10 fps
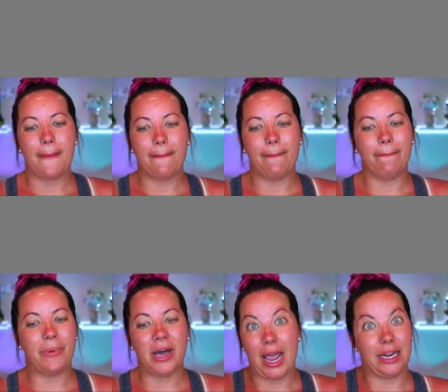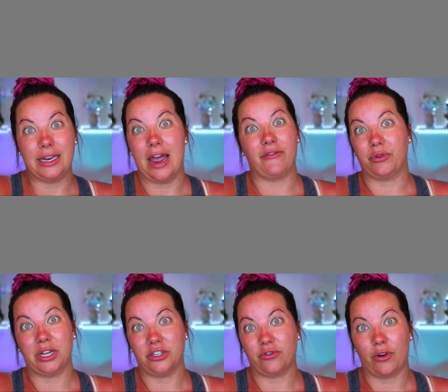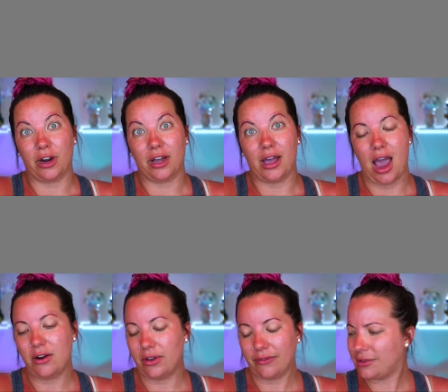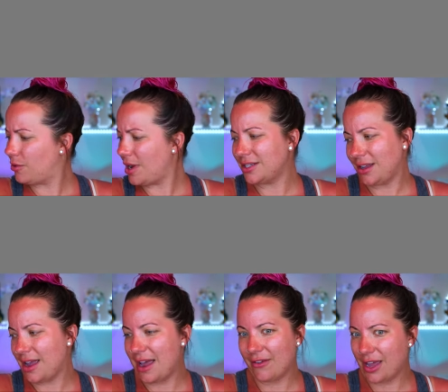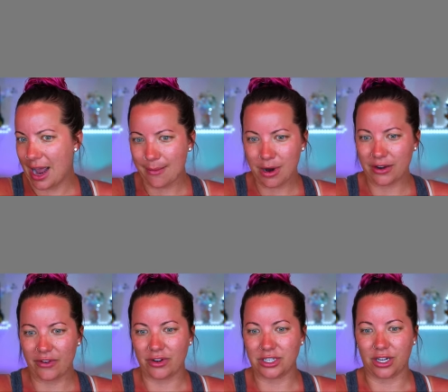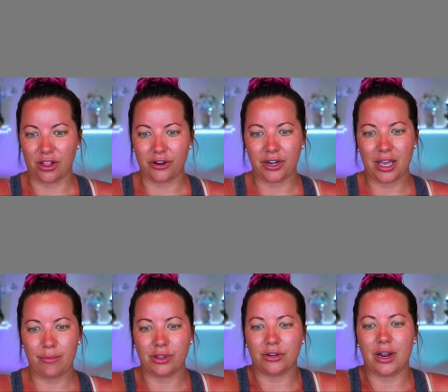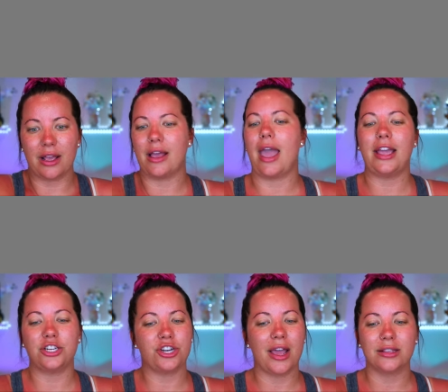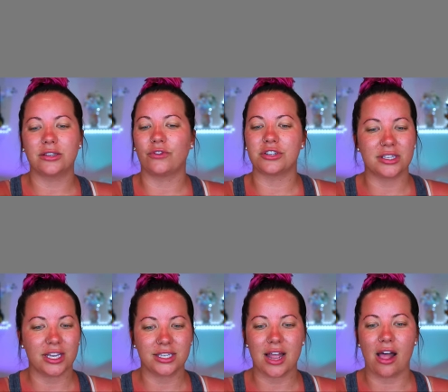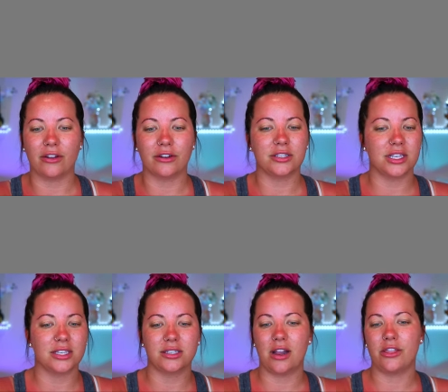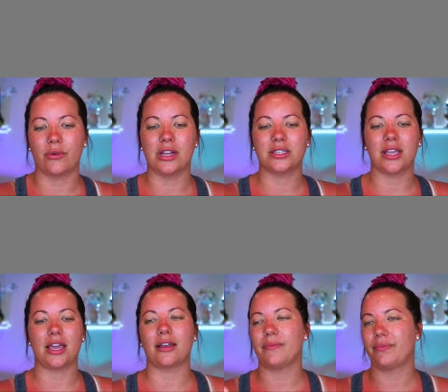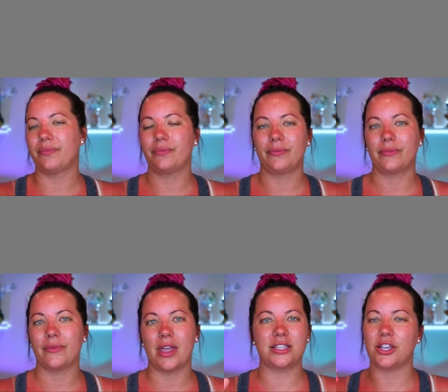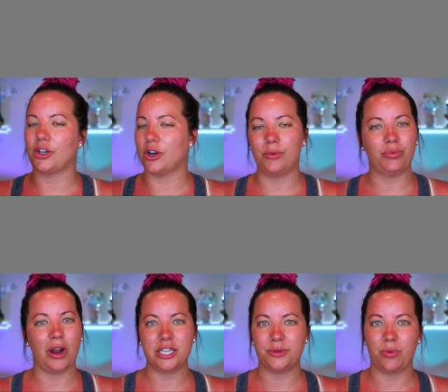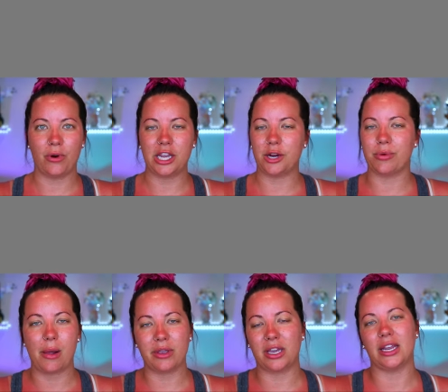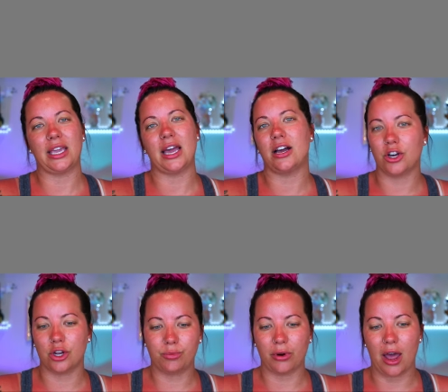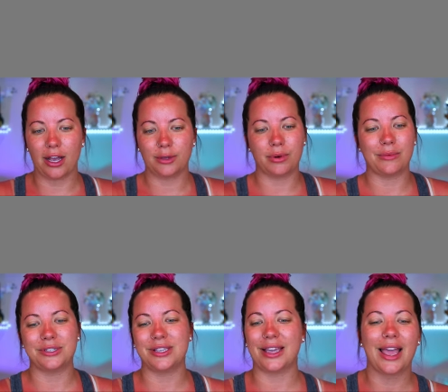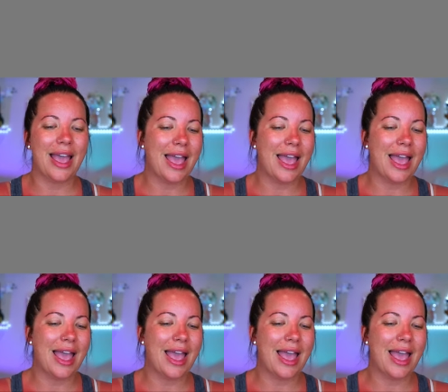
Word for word: but I never reach for it. I don't, do I still have it? I might have even decluttered it, but they're eight shades for $6. This is another one. It's like, it's a good price point. You're probably going to get a good product, but I'm just like,